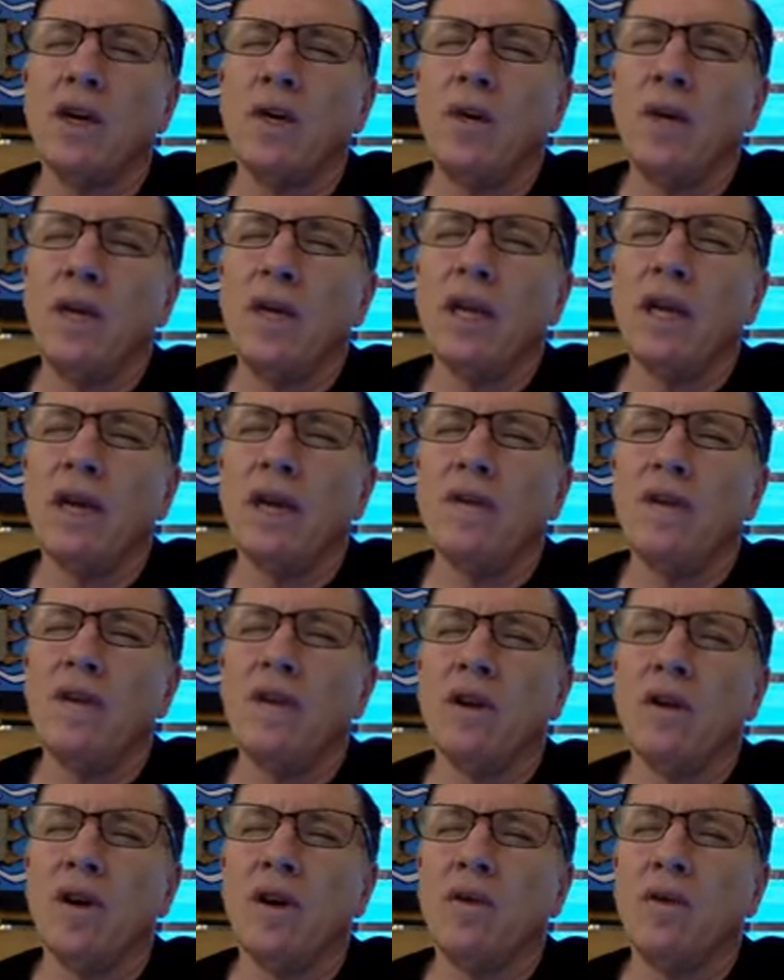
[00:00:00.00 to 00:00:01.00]
We love you,
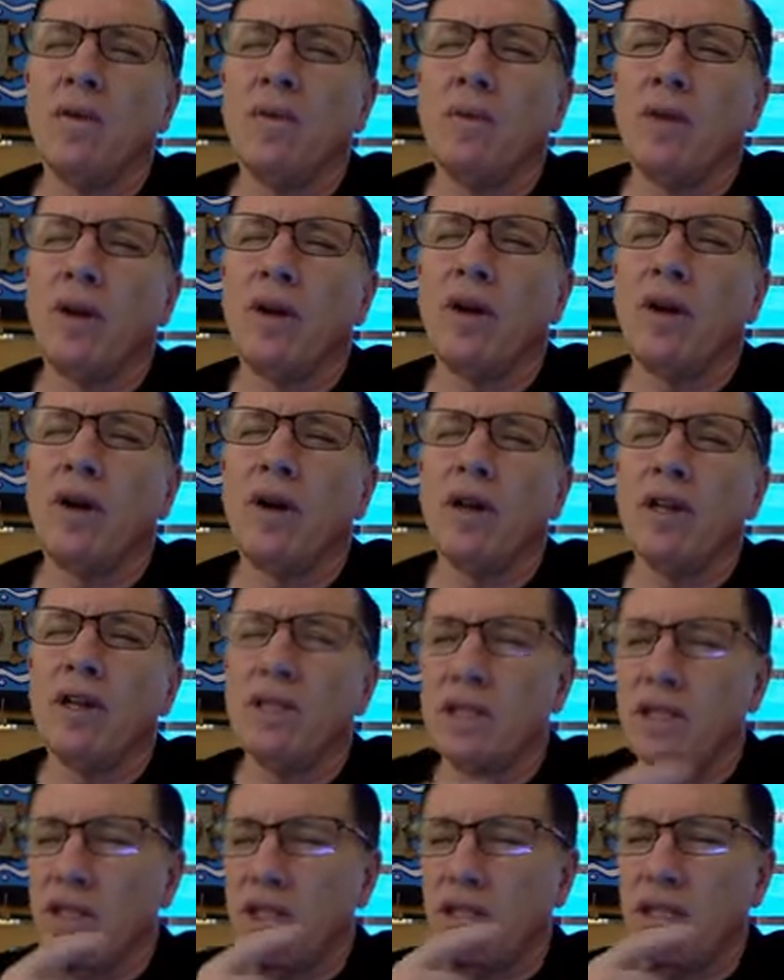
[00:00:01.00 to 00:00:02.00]
Lord. We pray all this
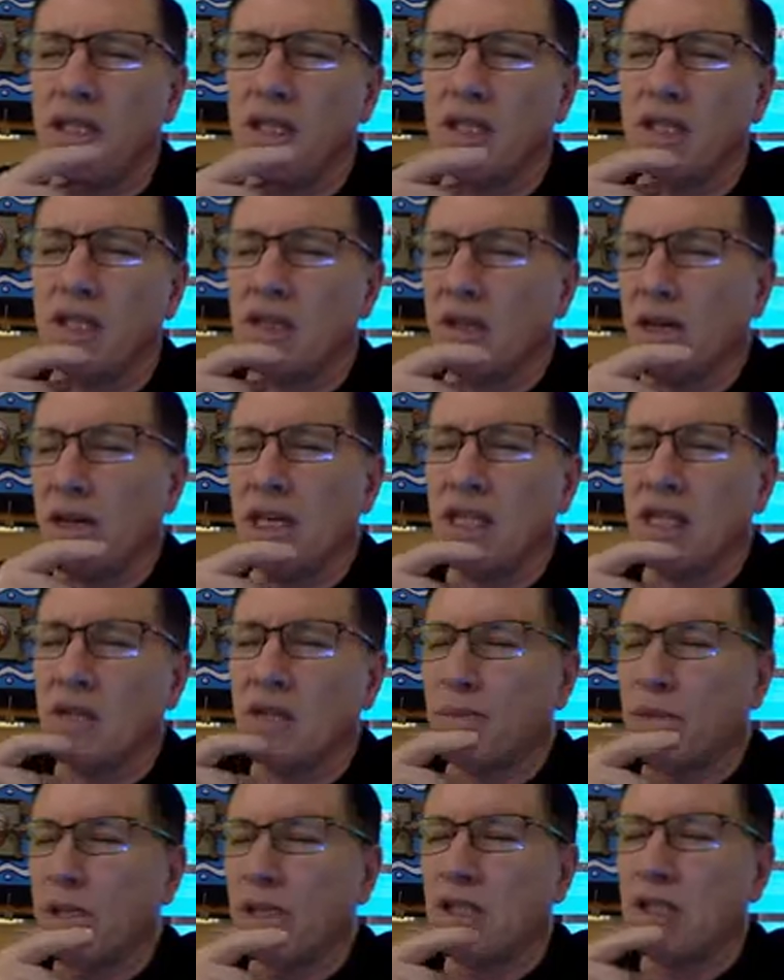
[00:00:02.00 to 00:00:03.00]
in Jesus Christ, the
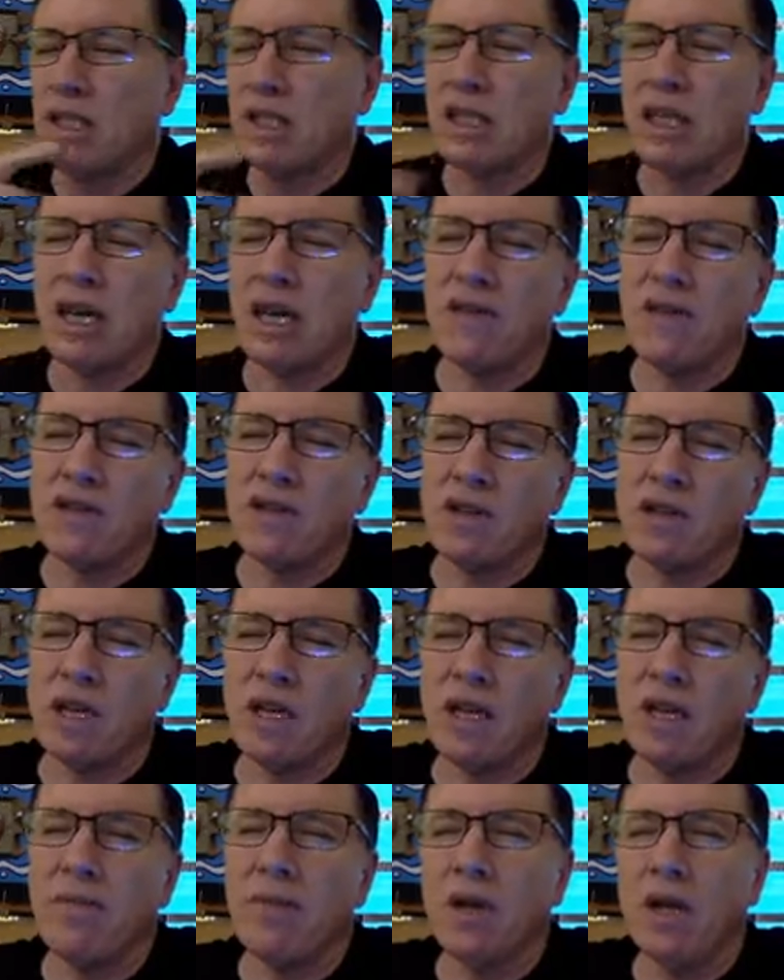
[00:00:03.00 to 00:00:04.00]
precious Savior's
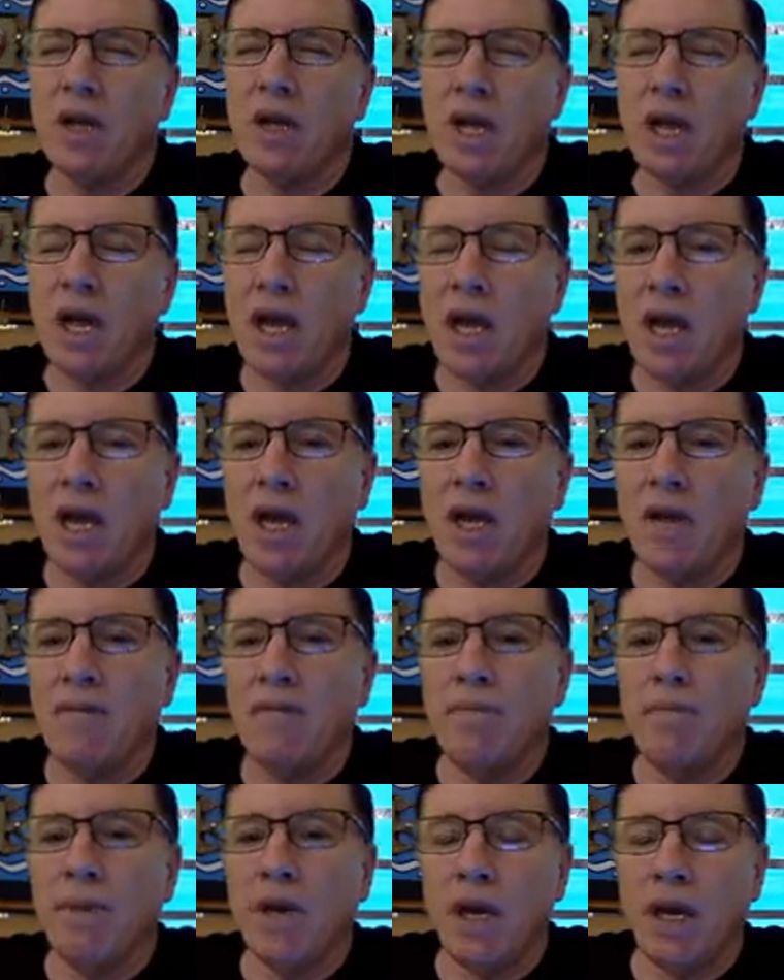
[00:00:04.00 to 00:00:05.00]
name.
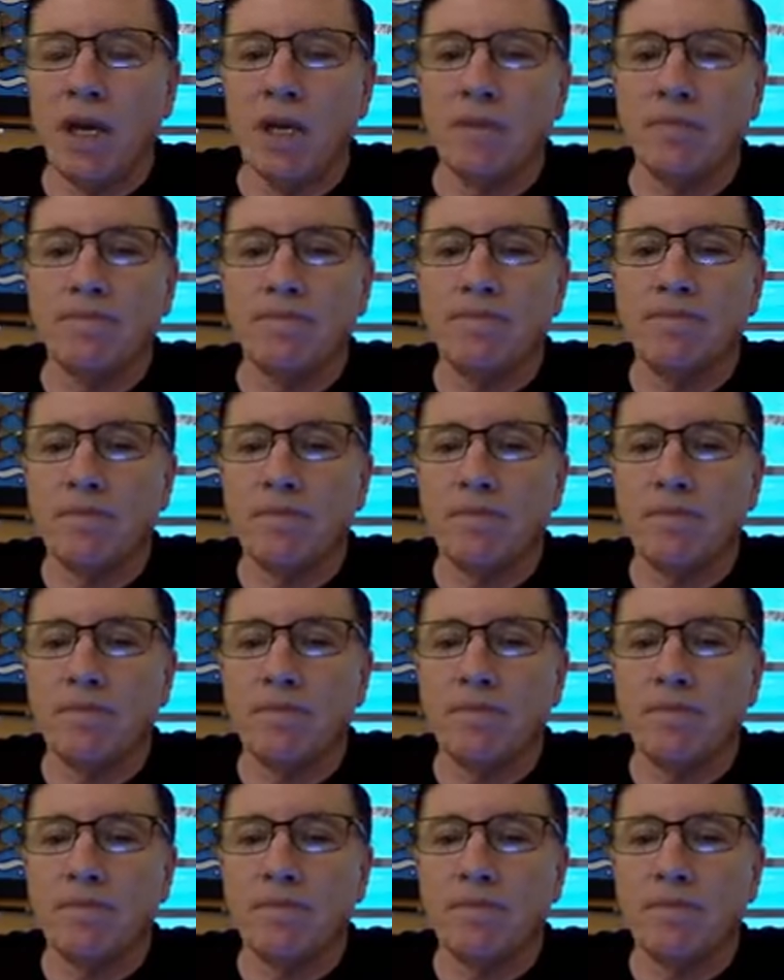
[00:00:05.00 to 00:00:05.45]
Amen.